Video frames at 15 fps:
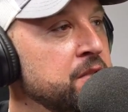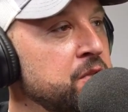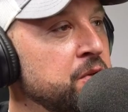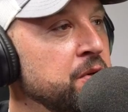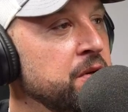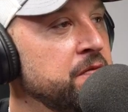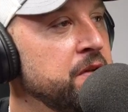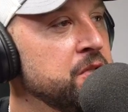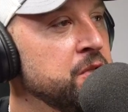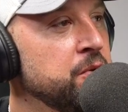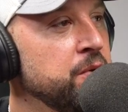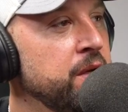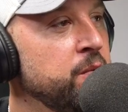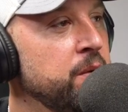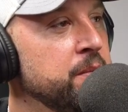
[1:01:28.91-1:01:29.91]
screw division
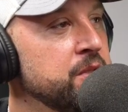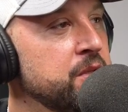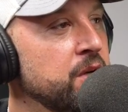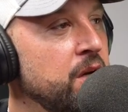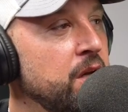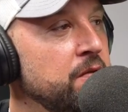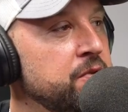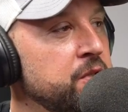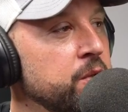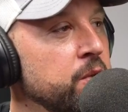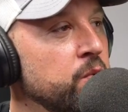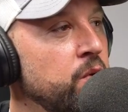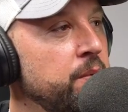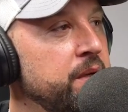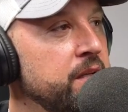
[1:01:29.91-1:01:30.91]
three women's golf screw
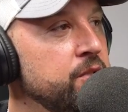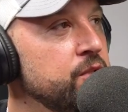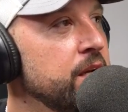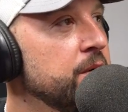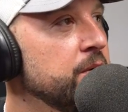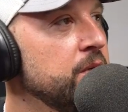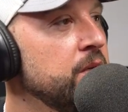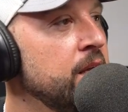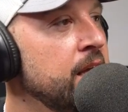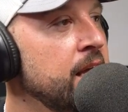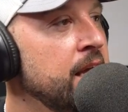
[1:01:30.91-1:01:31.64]
women in general